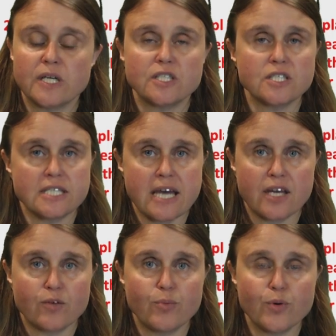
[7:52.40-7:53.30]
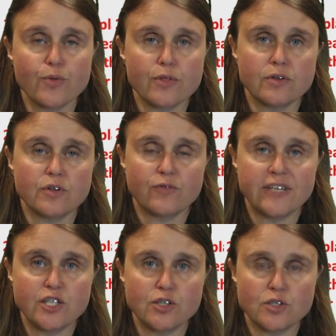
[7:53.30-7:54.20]
understand both a
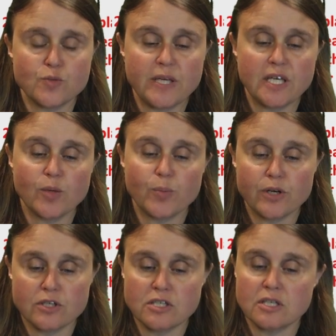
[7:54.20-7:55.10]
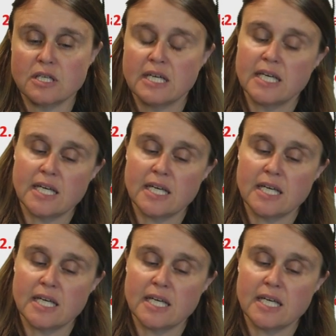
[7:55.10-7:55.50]
Norwegian-speaking person